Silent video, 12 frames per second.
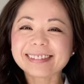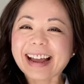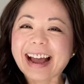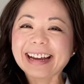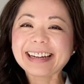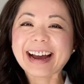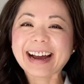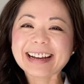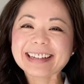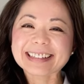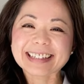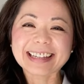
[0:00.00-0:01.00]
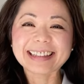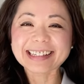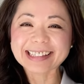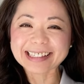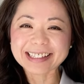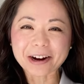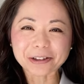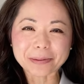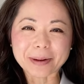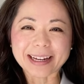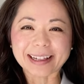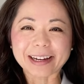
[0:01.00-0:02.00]
Hi guys, this is Dr.
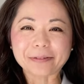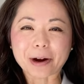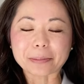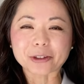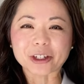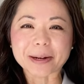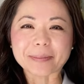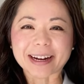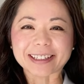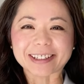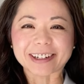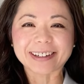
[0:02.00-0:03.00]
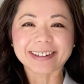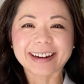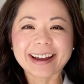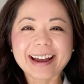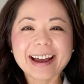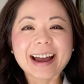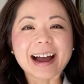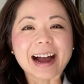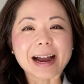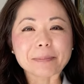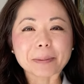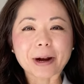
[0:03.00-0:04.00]
Bailey from TrayMinder.
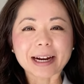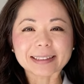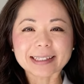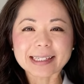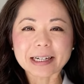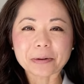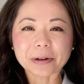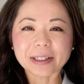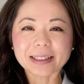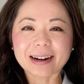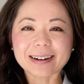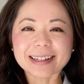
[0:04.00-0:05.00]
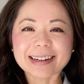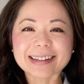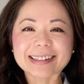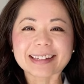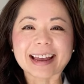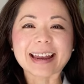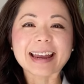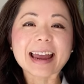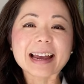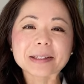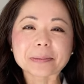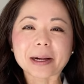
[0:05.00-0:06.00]
I'm a practicing orthodontist
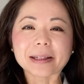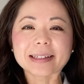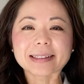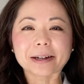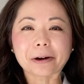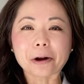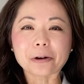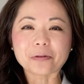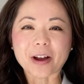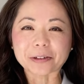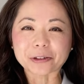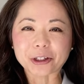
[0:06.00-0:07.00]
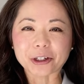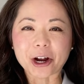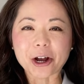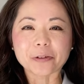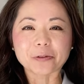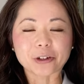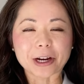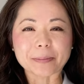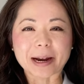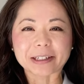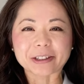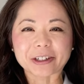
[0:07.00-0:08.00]
as well as the co-founder of
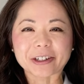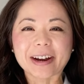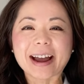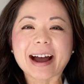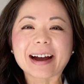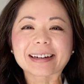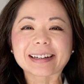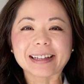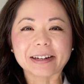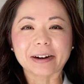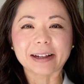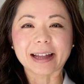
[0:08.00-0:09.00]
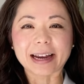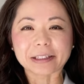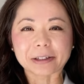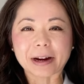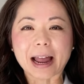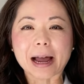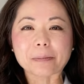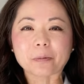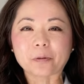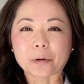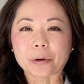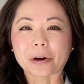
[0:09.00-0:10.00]
TrayMinder, a clear aligner app
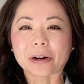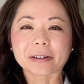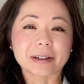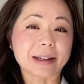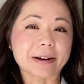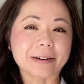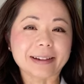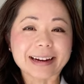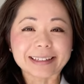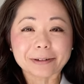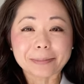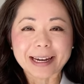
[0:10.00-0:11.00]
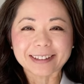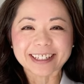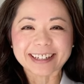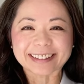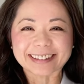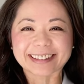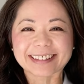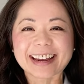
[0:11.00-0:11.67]
for clear aligner patients.